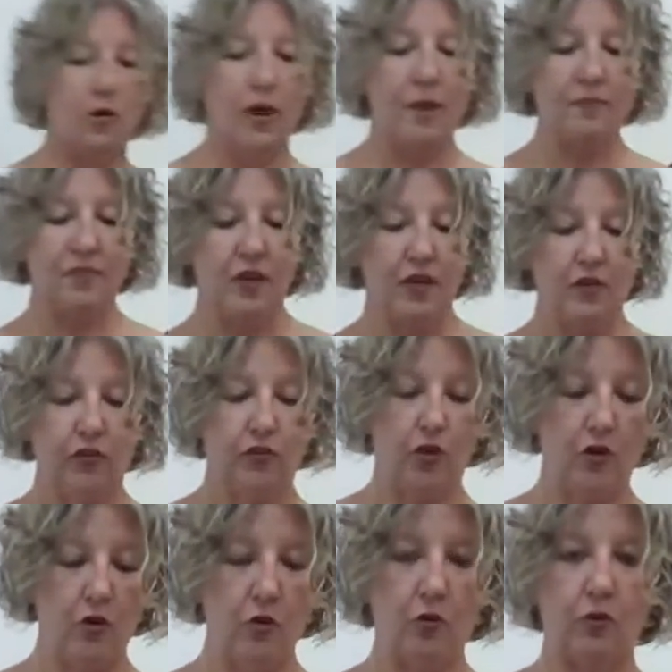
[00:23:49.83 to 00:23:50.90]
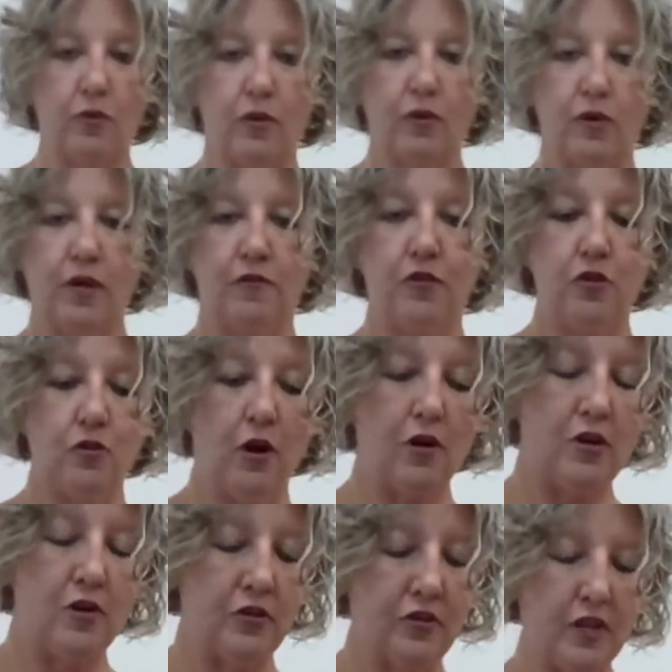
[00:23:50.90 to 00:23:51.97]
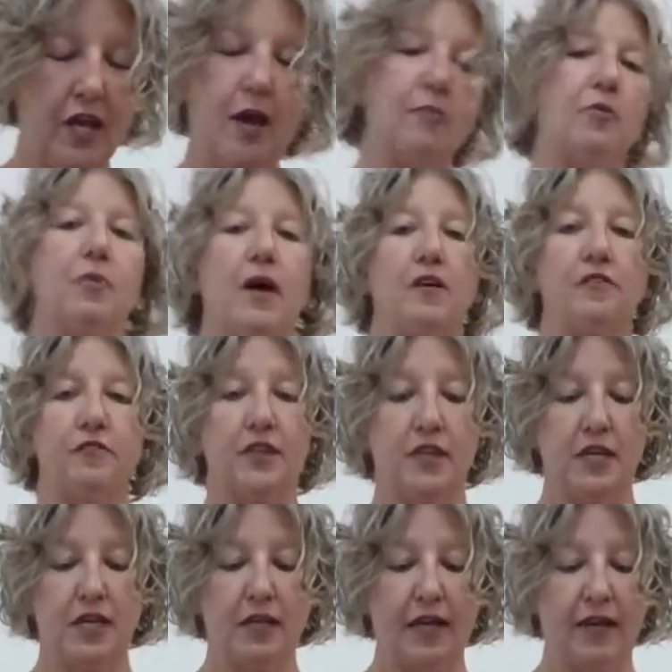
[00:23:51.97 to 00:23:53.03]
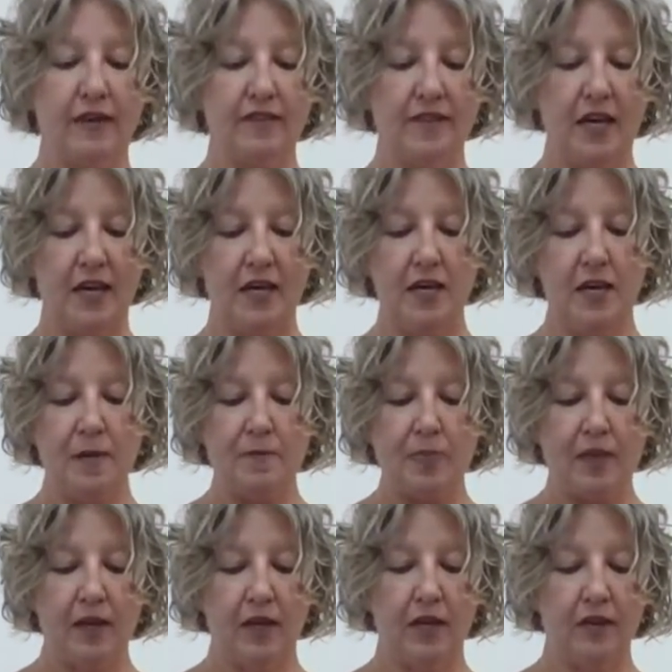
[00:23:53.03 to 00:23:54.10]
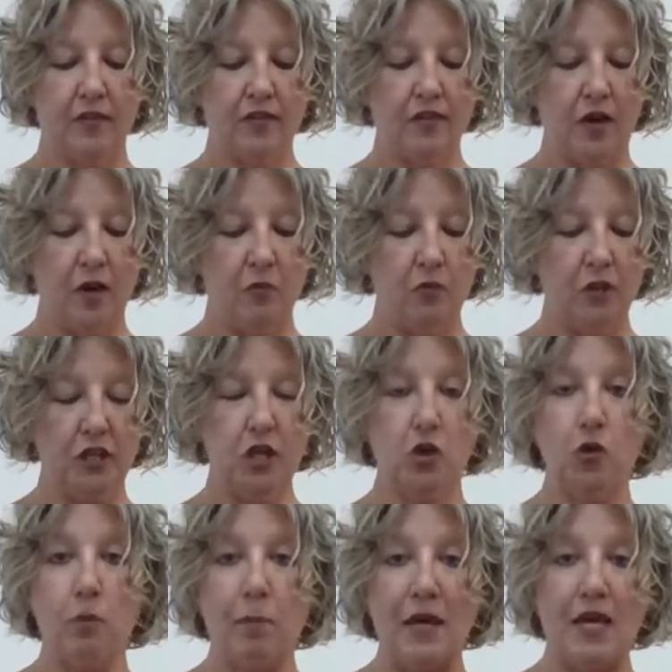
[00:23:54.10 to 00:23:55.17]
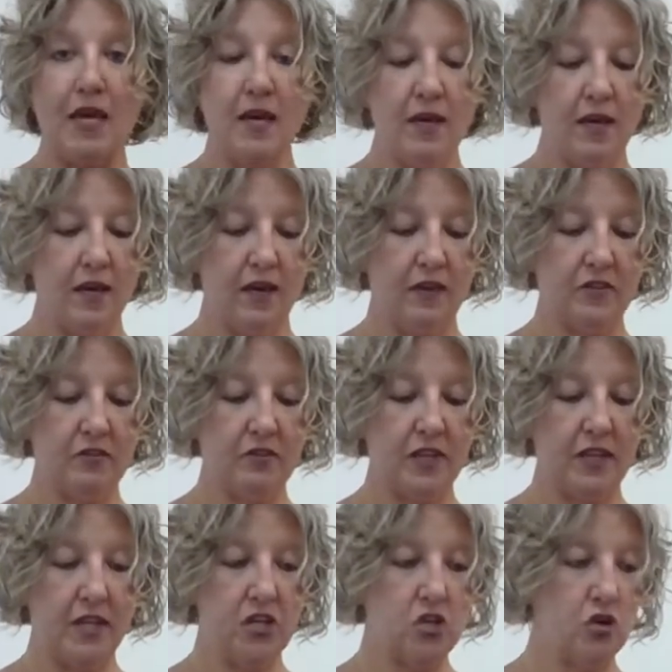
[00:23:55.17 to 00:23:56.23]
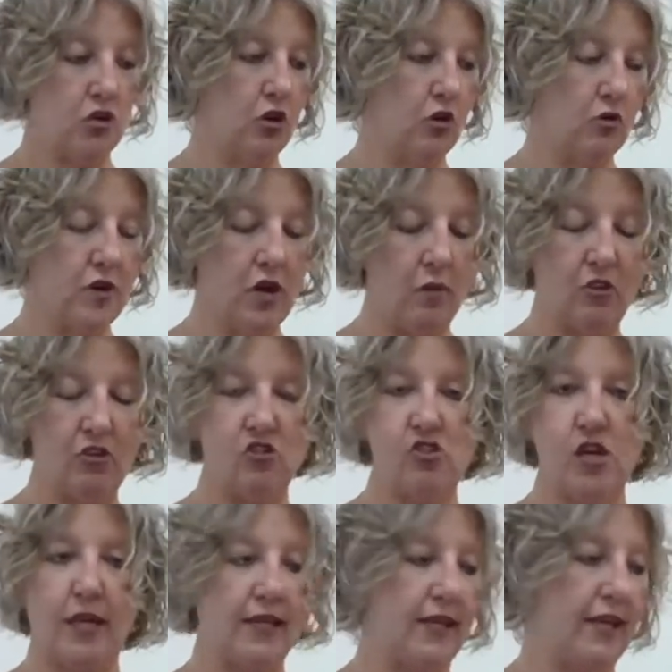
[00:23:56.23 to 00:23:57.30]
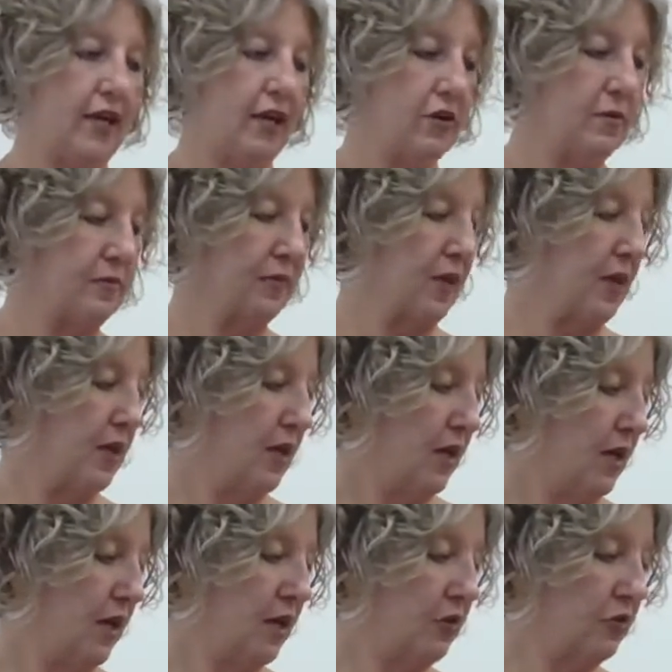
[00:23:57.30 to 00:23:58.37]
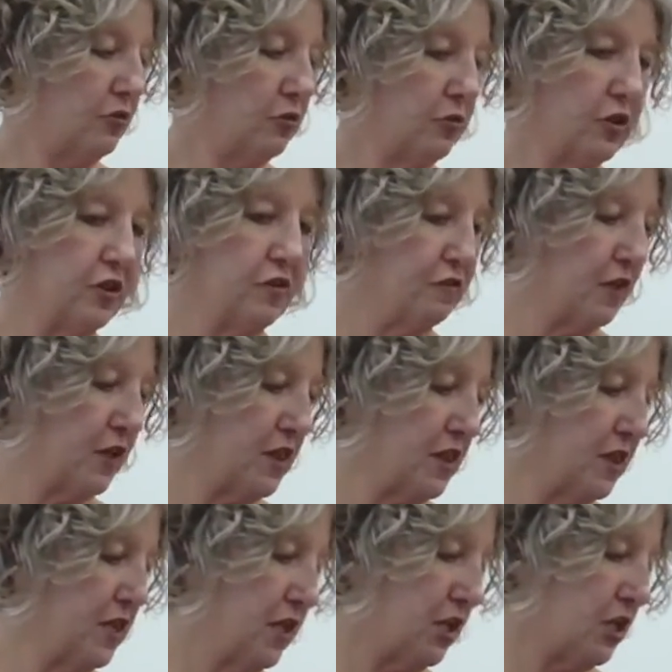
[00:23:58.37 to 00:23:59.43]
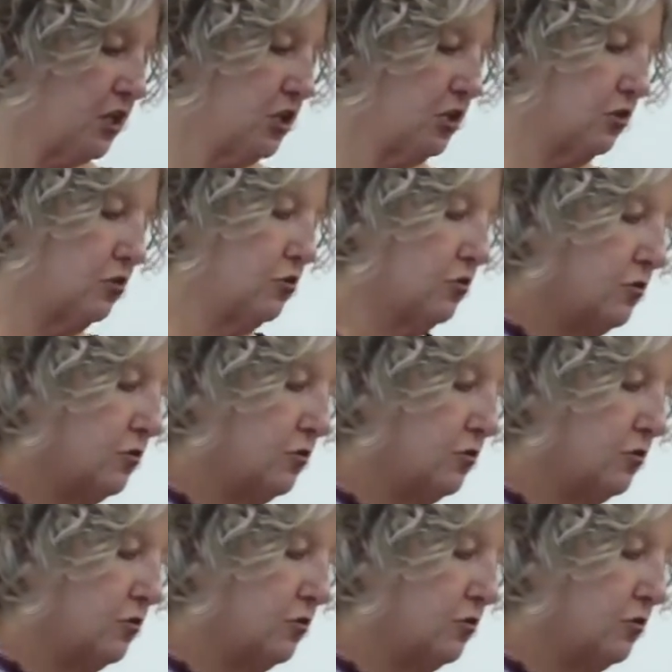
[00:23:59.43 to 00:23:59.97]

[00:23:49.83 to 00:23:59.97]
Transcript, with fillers: Okay, so if you are using the apple pie filling, like I said, it's um, really goopy because there's like that sugary, almost jelly layer. And here's a really fun thing to do.